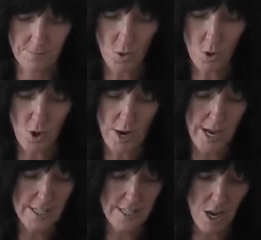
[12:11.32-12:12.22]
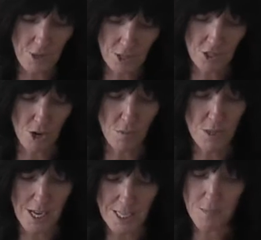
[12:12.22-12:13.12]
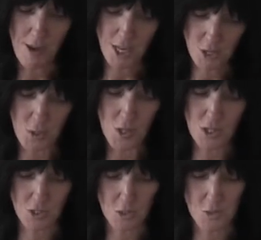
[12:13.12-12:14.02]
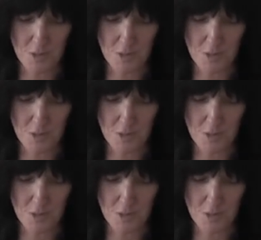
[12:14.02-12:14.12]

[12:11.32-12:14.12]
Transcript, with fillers: or a sewing shop because us patchworkers use